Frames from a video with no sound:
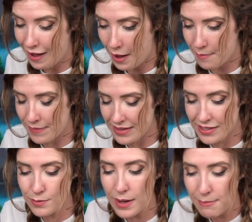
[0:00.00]
Um, and
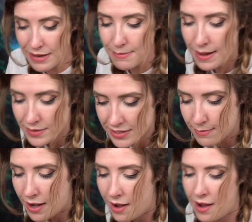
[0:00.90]
this is what I mean about
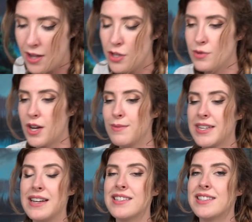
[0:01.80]
SmartArt. You don't
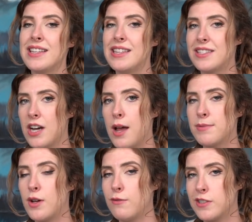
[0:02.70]
tend to see these
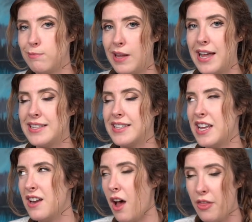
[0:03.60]
types of supplies
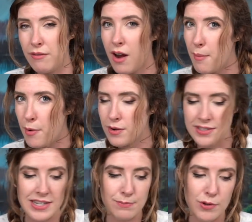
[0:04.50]
in other art
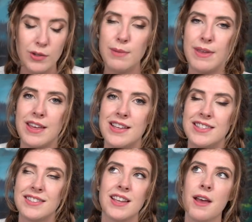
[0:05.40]
boxes purely
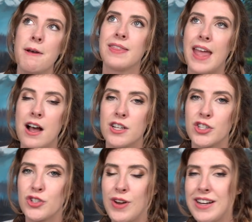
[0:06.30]
because they are
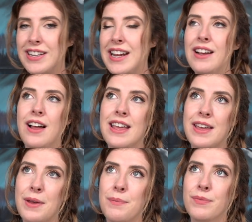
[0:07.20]
strictly
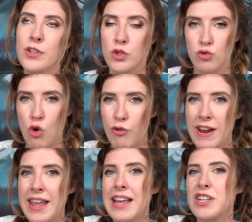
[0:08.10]
like drawing,